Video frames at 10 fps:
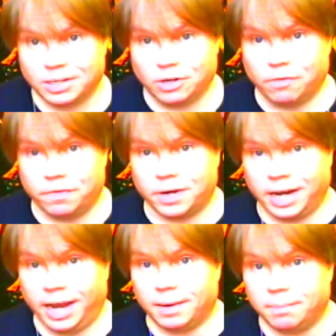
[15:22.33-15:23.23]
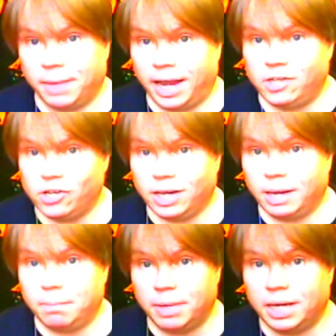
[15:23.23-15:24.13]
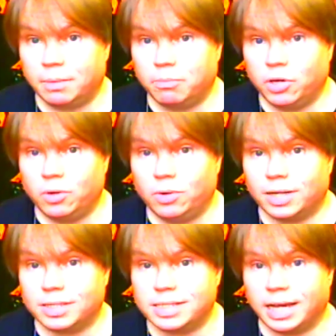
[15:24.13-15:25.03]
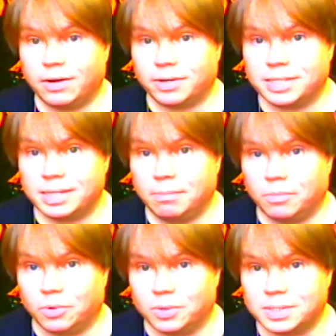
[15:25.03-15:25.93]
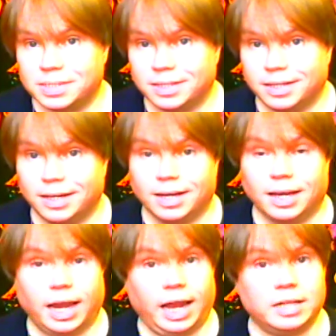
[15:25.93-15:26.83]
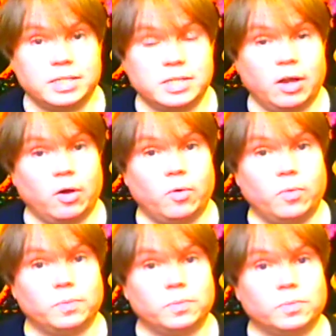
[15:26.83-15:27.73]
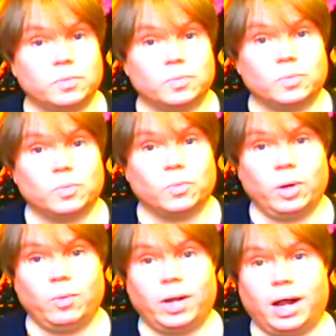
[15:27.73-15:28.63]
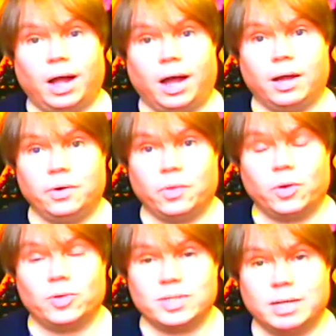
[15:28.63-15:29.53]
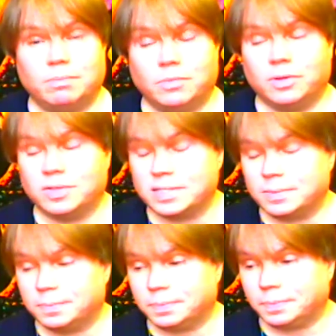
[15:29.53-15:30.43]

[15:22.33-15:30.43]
Don't forget, magic can be imbued in sacred symbols. And so we want to honor those symbols.